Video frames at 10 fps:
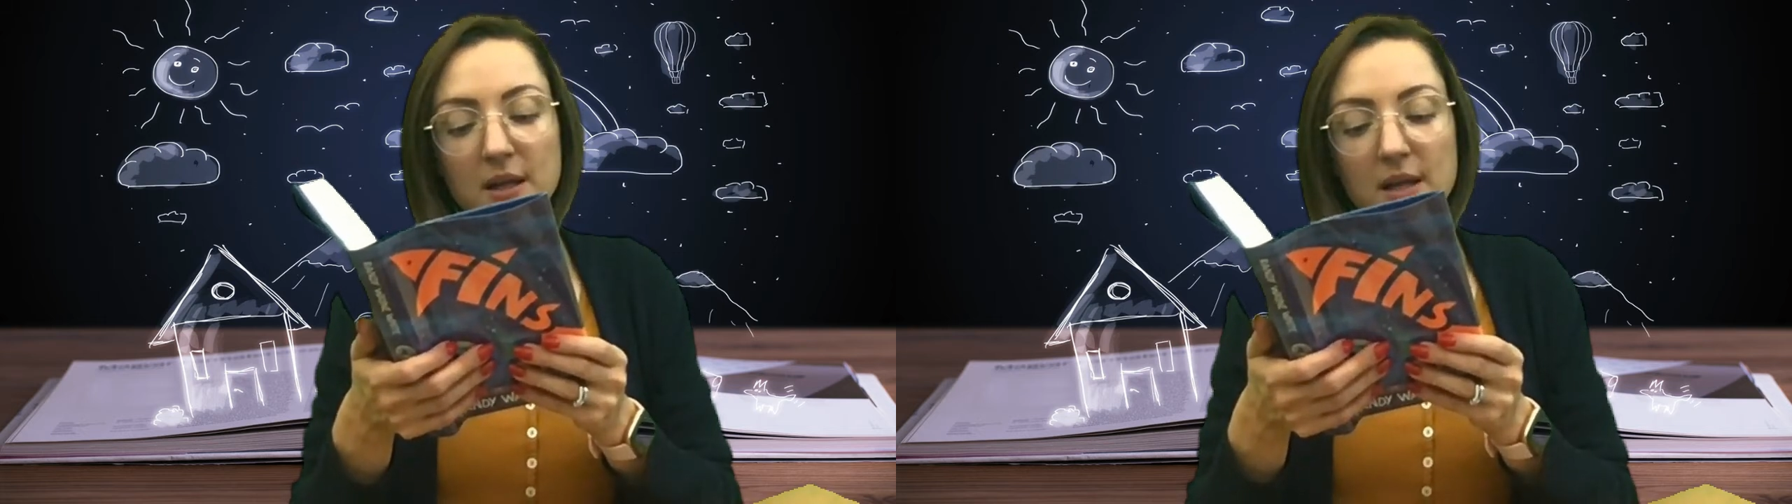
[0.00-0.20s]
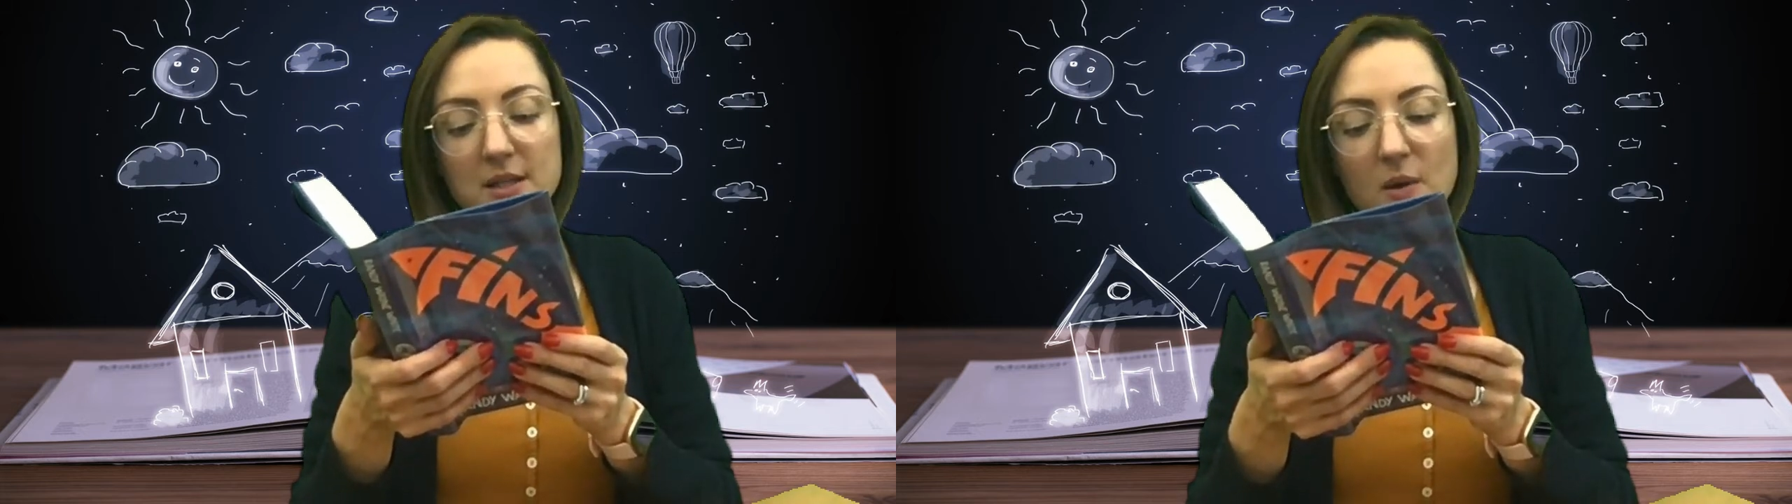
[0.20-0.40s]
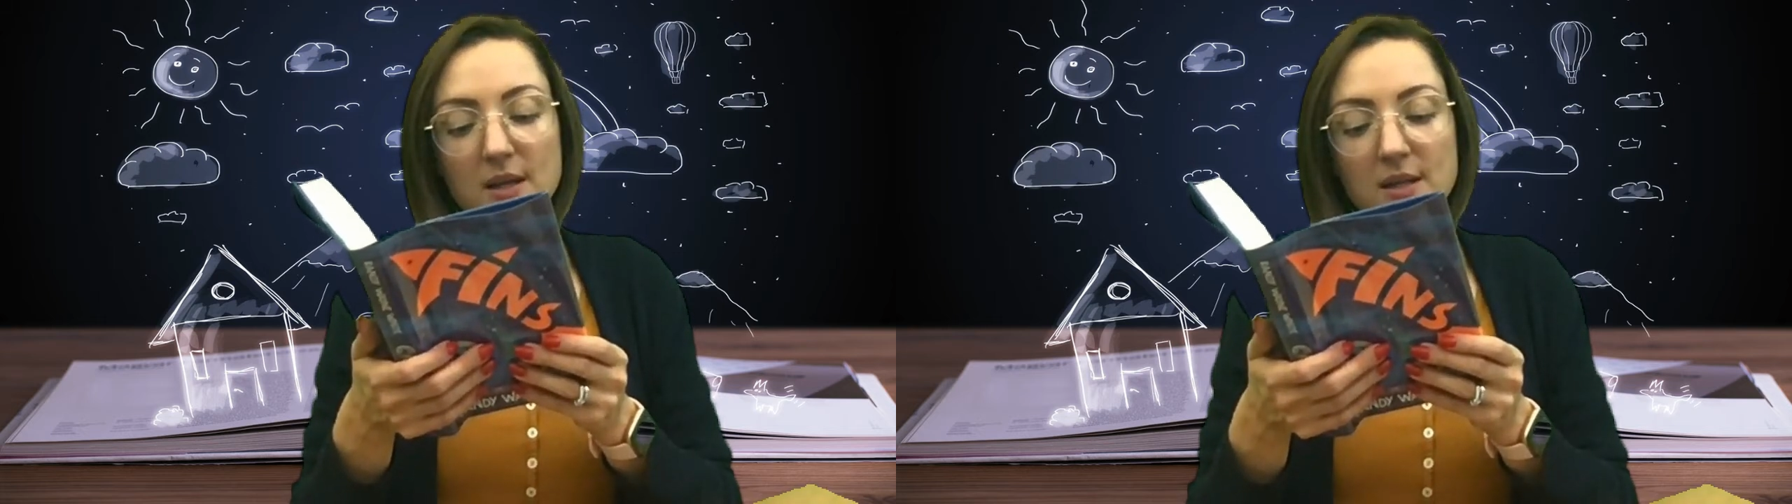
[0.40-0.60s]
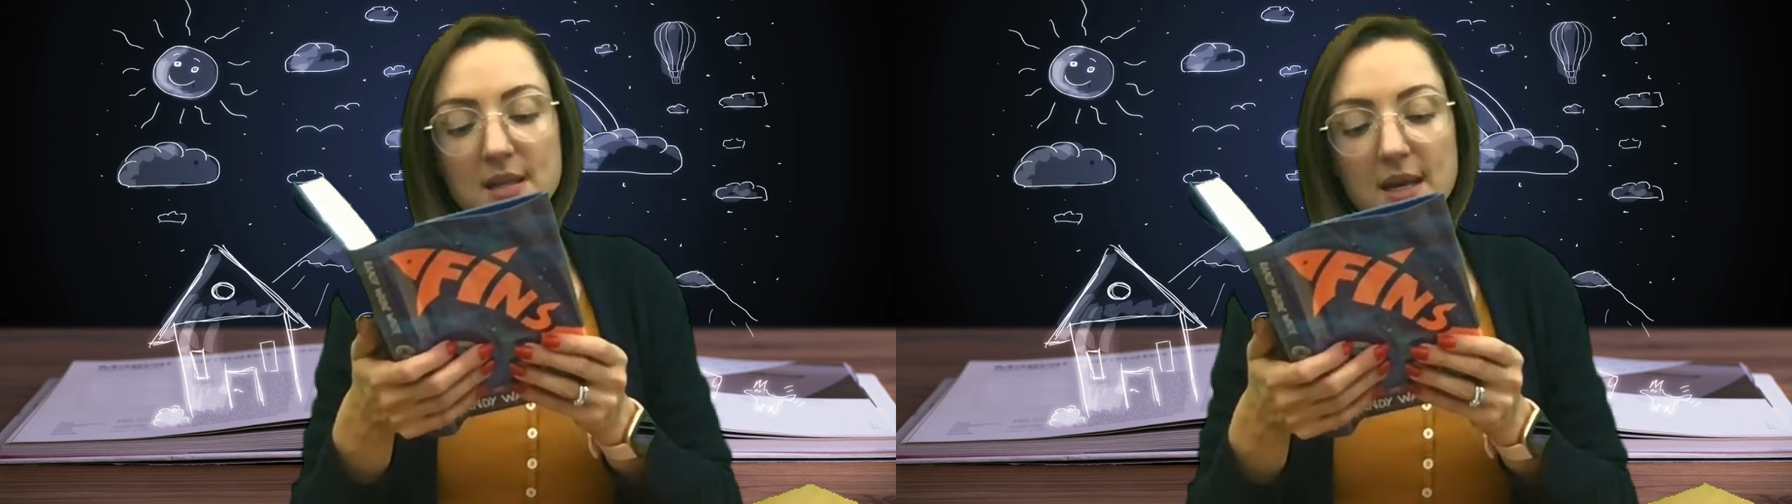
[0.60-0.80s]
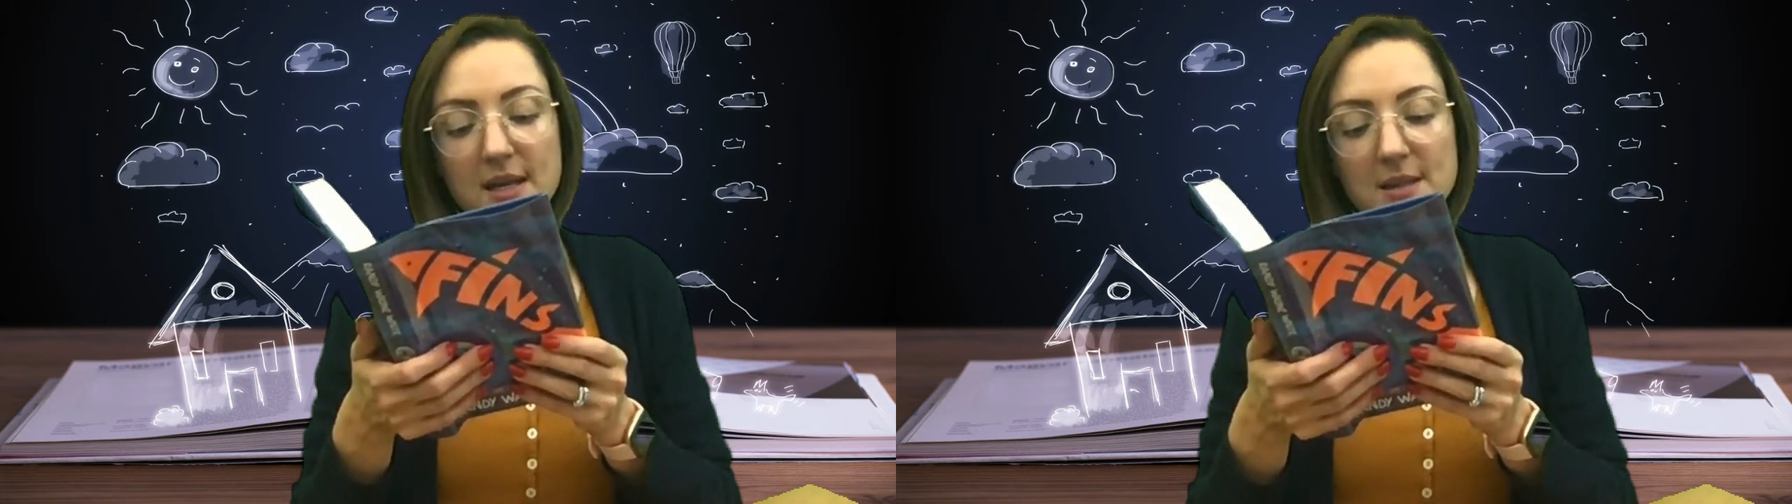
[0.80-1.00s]
It's going to
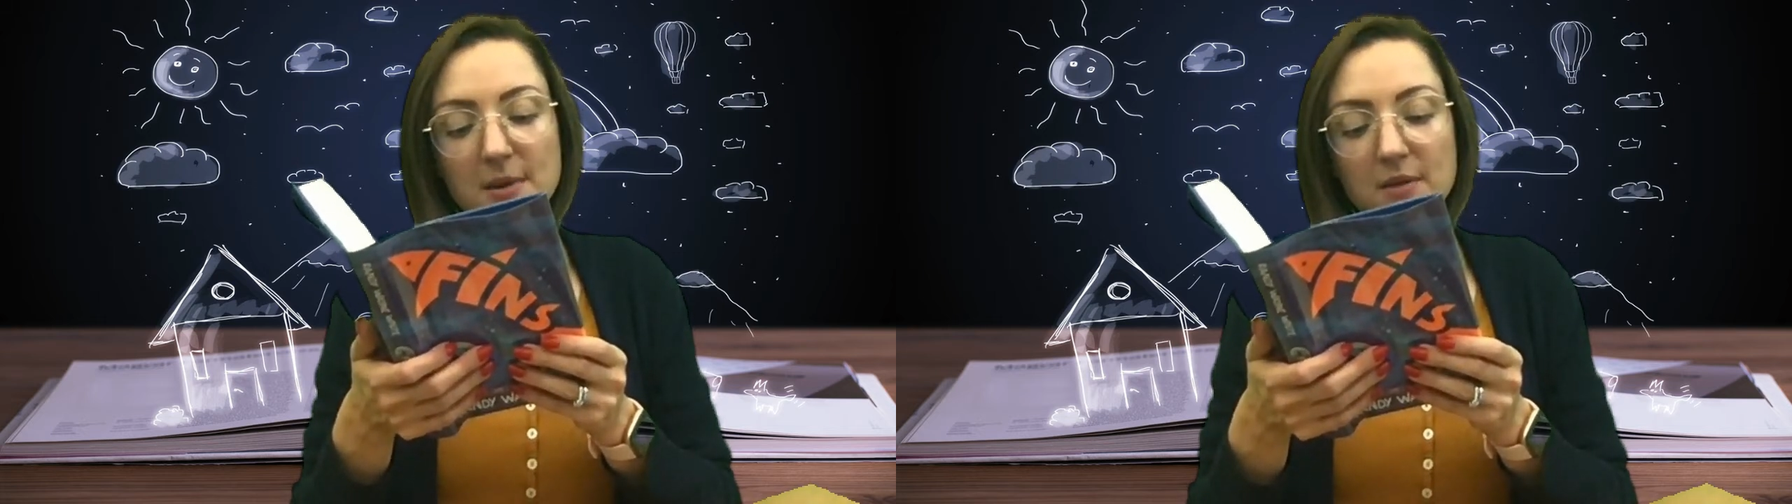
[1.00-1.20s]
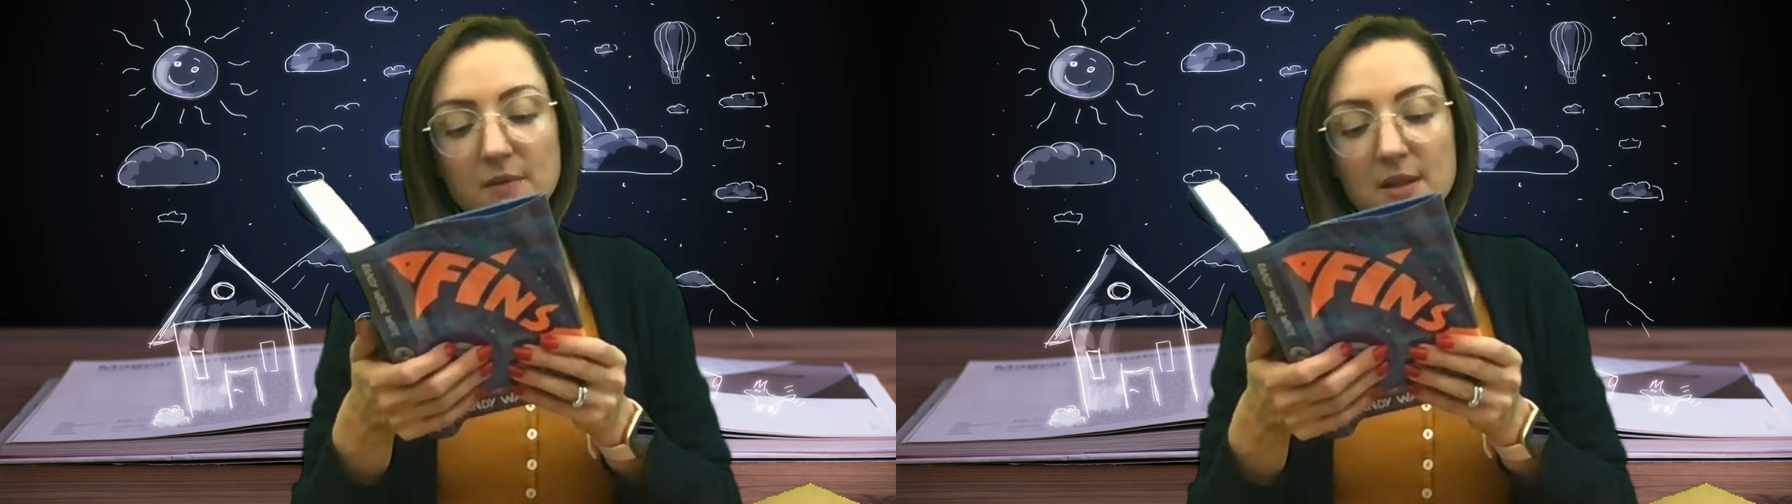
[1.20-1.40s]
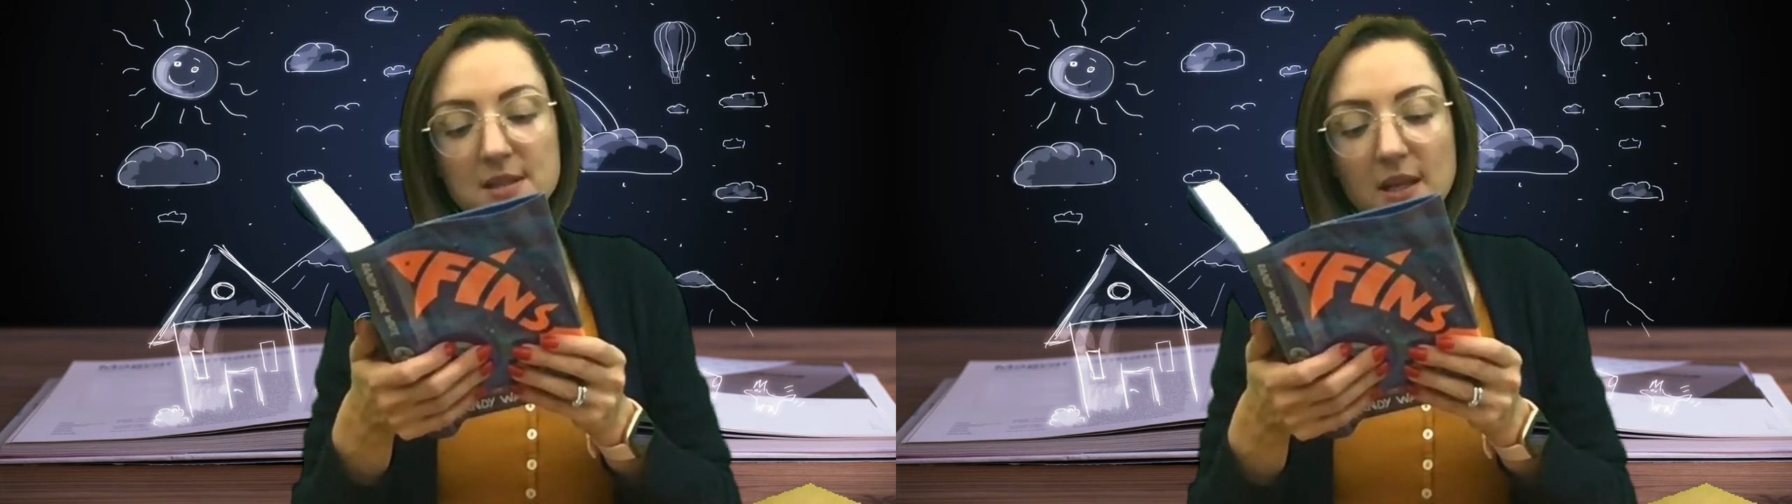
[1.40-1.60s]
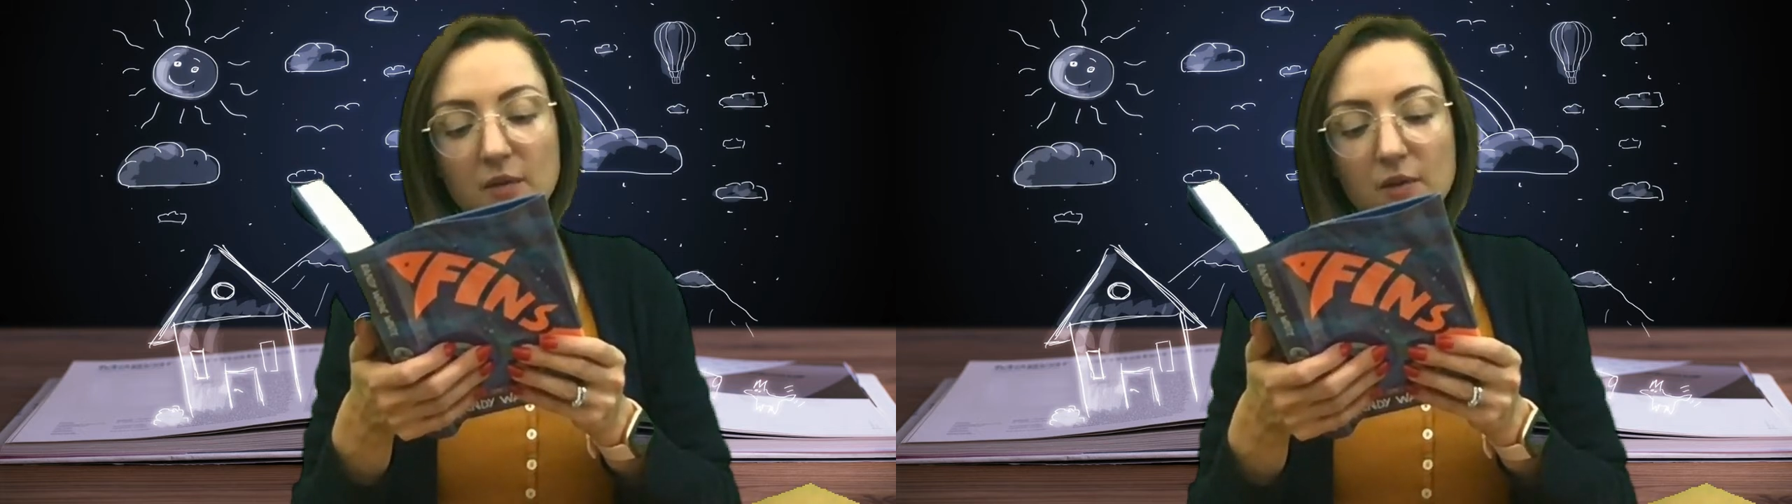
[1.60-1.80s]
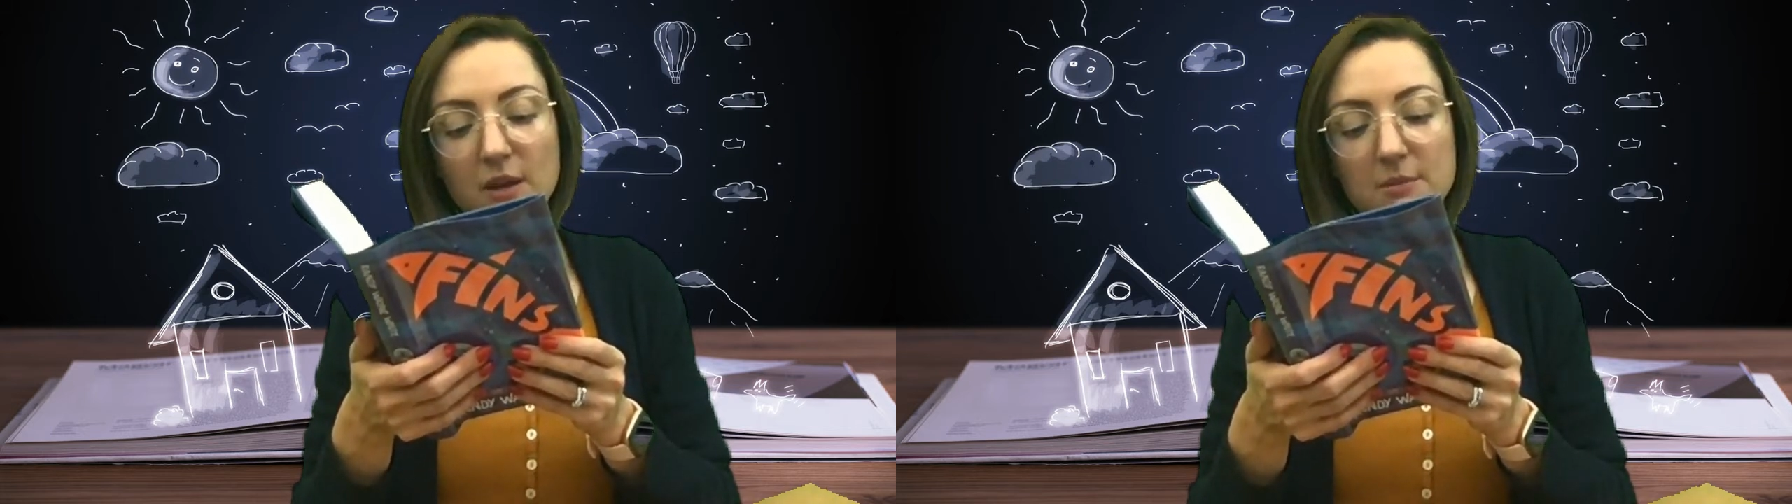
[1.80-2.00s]
take some
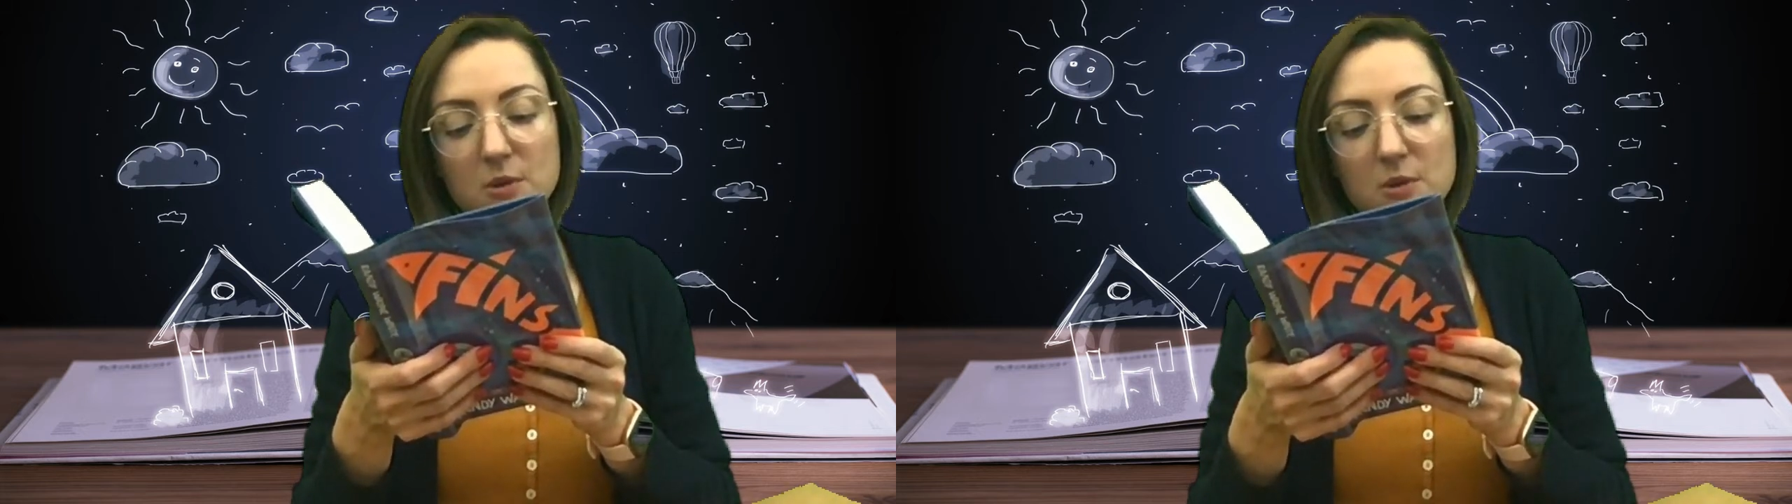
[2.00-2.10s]
convincing for them